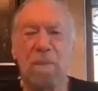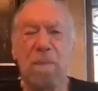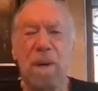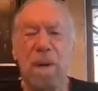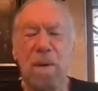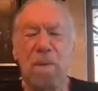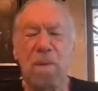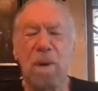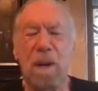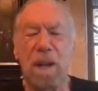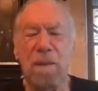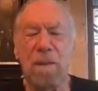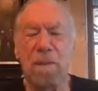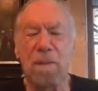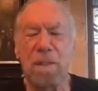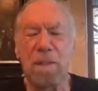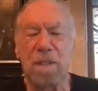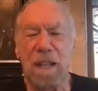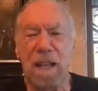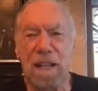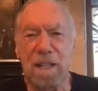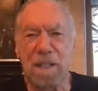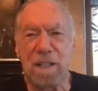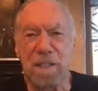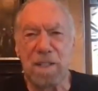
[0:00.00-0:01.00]
my wife has
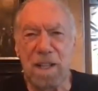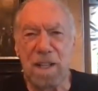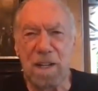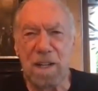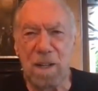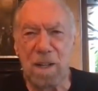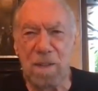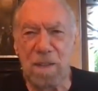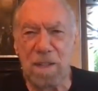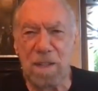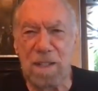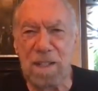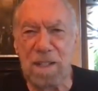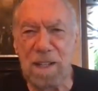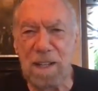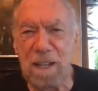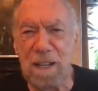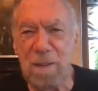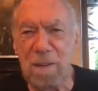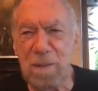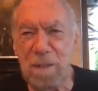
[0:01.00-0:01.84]
asked that all the time.